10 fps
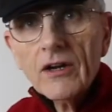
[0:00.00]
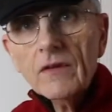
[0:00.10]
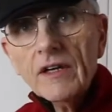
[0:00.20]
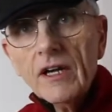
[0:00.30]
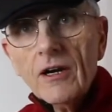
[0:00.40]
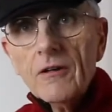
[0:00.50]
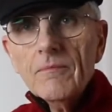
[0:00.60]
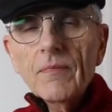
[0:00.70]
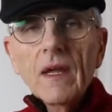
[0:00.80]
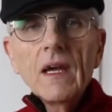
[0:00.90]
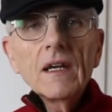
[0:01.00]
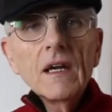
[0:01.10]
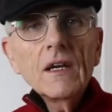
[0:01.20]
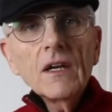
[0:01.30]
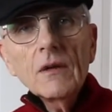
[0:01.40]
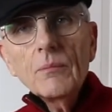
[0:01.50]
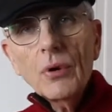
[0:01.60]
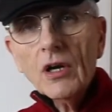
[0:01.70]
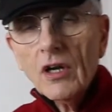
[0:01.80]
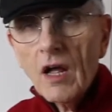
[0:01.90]
over here,
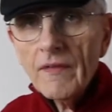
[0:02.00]
put it on